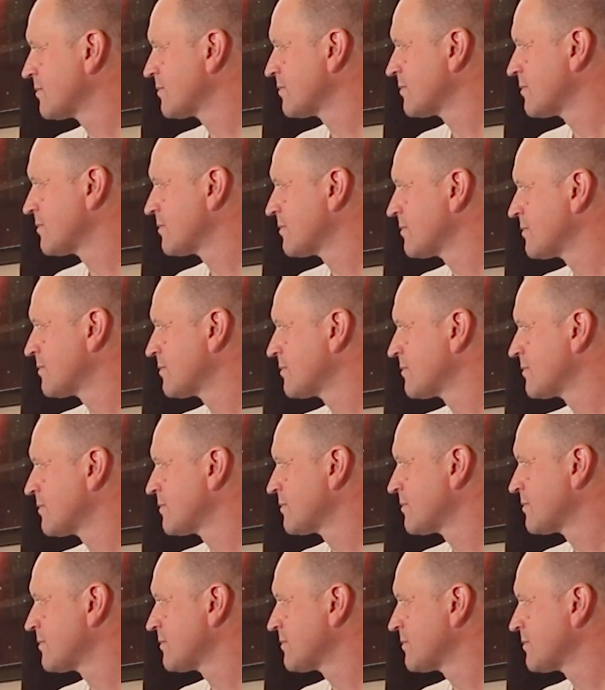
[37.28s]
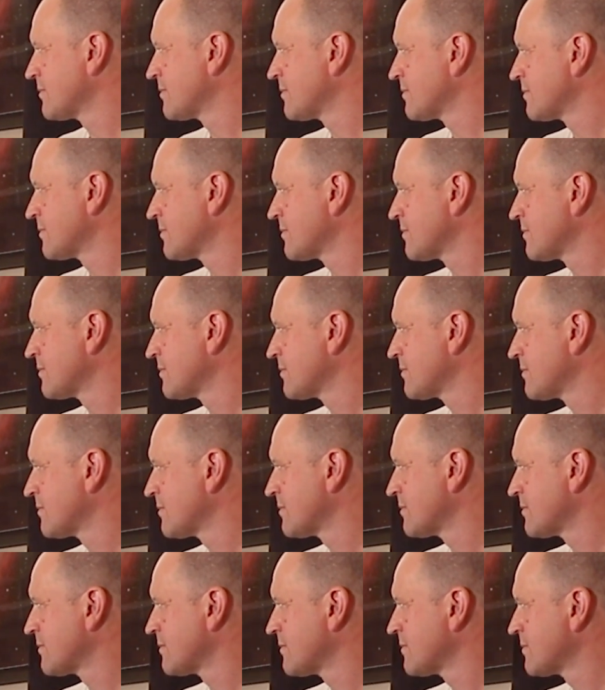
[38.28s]

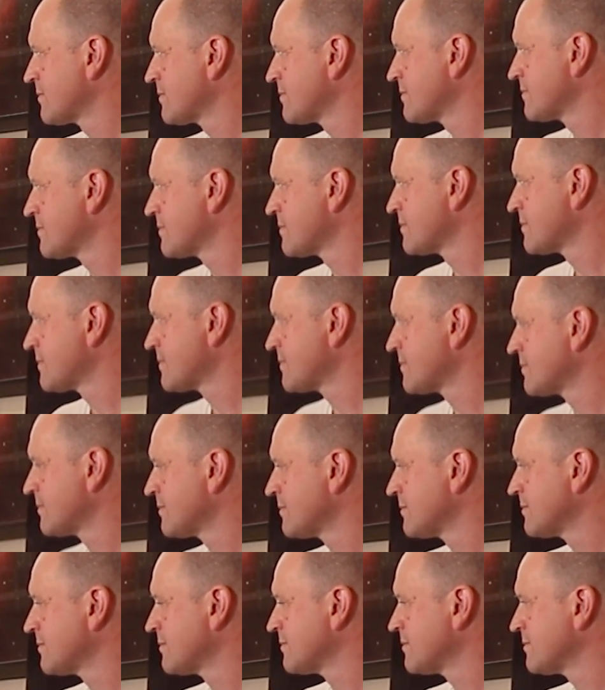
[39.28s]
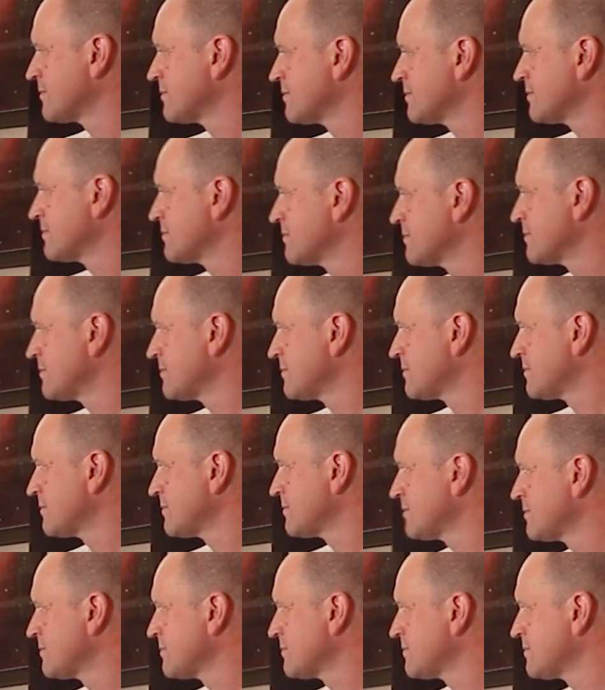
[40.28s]

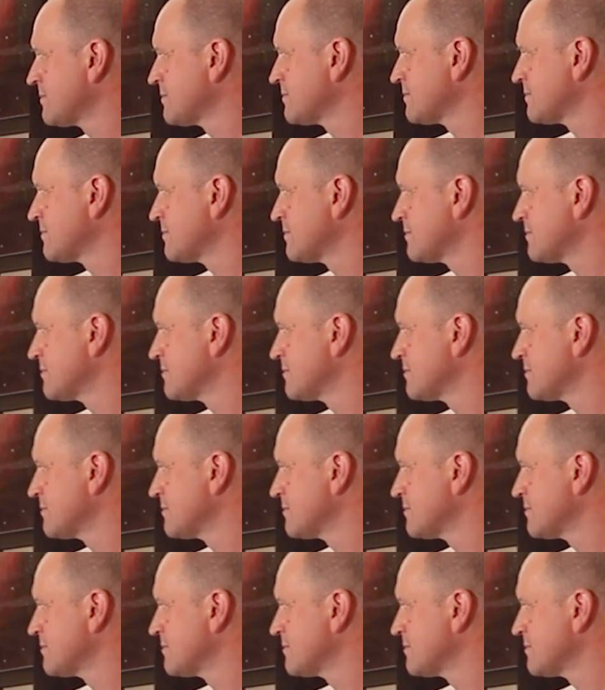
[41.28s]
This person isn't speaking.